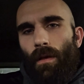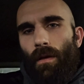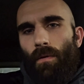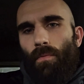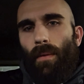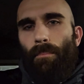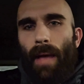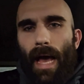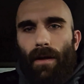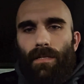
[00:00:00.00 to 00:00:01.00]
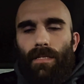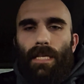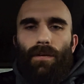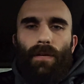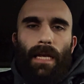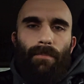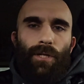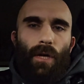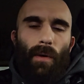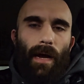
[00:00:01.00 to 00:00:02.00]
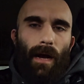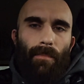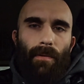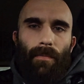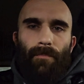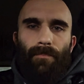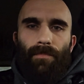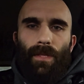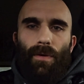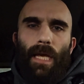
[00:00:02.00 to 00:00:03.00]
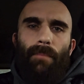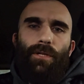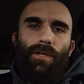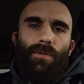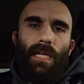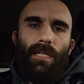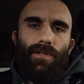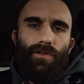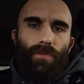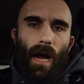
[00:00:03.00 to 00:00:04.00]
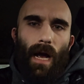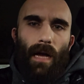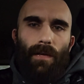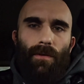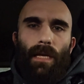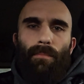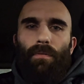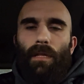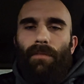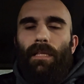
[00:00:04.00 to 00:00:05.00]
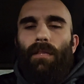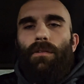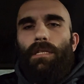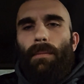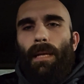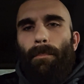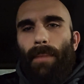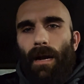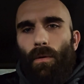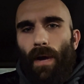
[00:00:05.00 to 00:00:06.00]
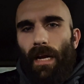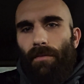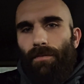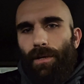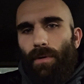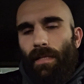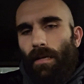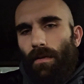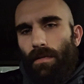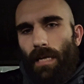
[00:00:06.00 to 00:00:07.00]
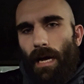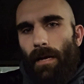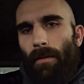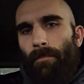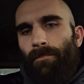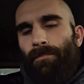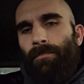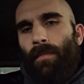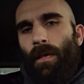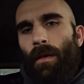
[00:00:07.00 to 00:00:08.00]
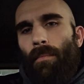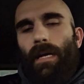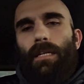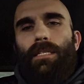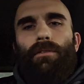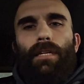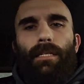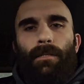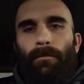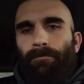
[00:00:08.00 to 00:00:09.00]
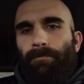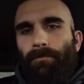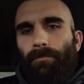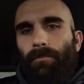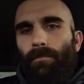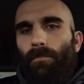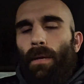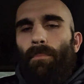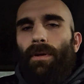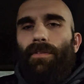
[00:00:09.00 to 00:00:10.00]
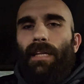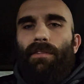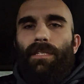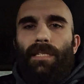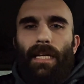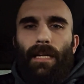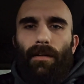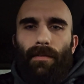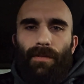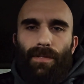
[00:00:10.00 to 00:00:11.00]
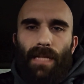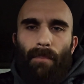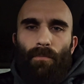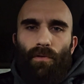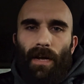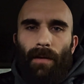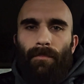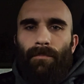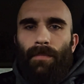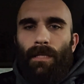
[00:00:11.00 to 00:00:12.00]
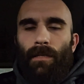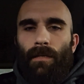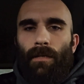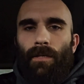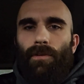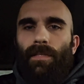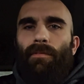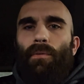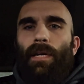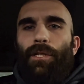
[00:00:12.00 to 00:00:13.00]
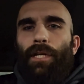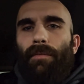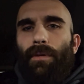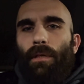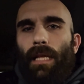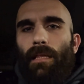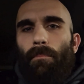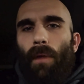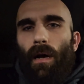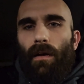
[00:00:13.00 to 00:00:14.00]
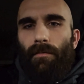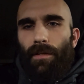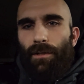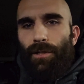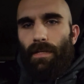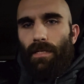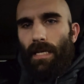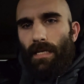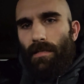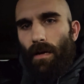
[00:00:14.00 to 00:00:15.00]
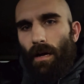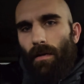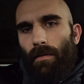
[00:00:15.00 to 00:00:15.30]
What matters is that you keep showing up. You keep choosing to try. You keep believing that there's something better waiting for you on the other side. Because there is. But you'll never see it if you stop moving. You'll never reach it if you let the muck convince you to stay stuck.